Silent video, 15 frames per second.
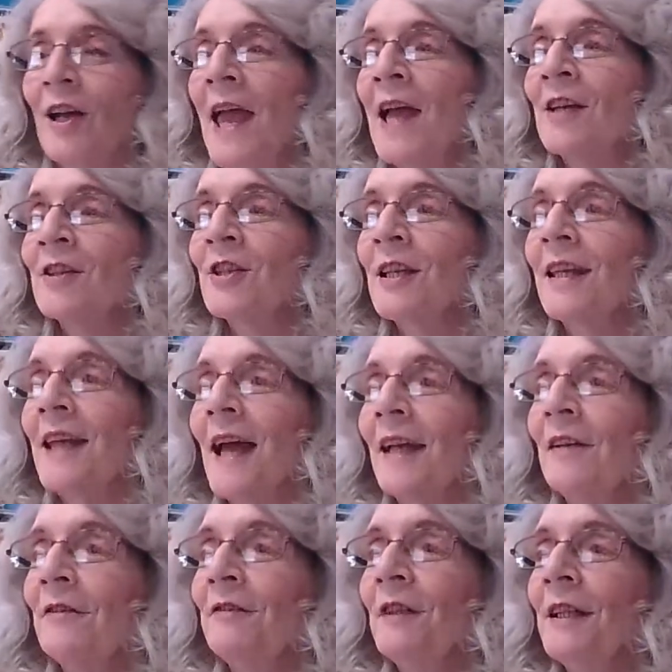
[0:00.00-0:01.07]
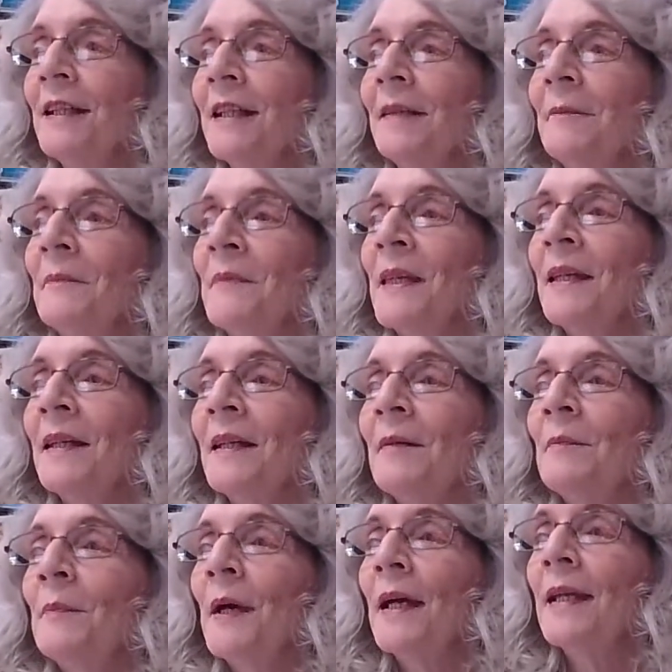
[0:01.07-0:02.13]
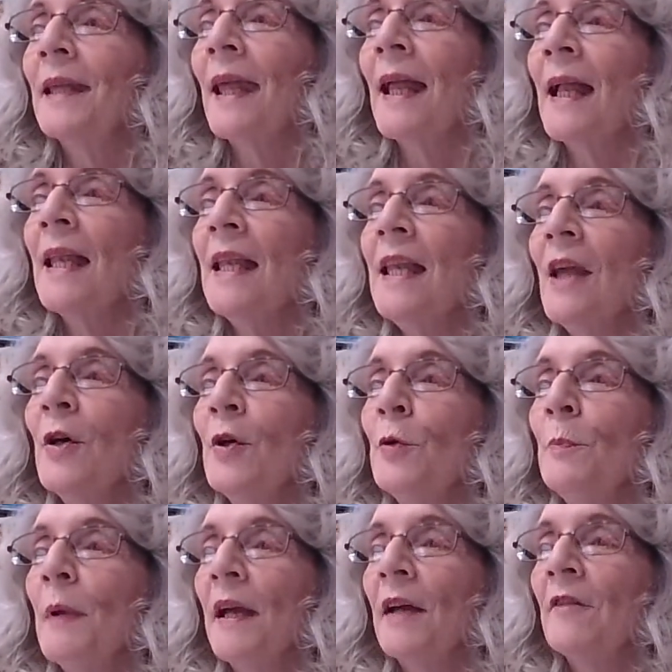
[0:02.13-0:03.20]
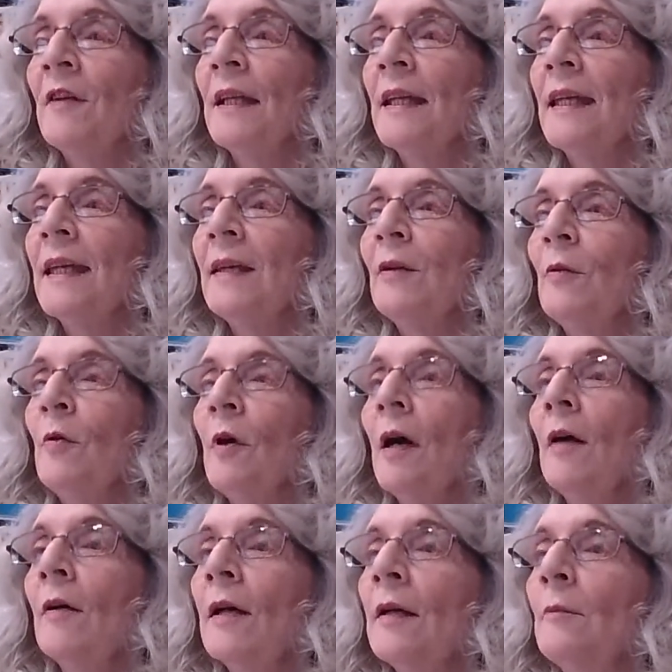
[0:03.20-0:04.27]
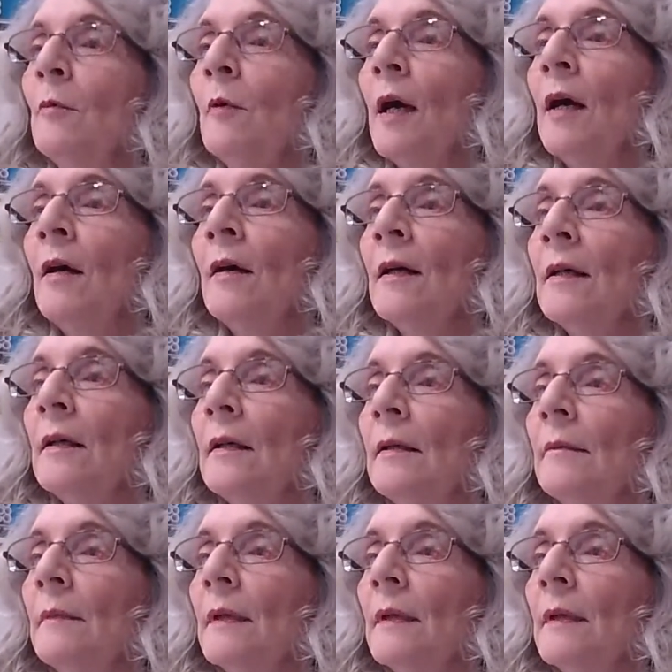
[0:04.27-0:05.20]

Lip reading: actually kind of funny. But hello, Beverly. Welcome, welcome.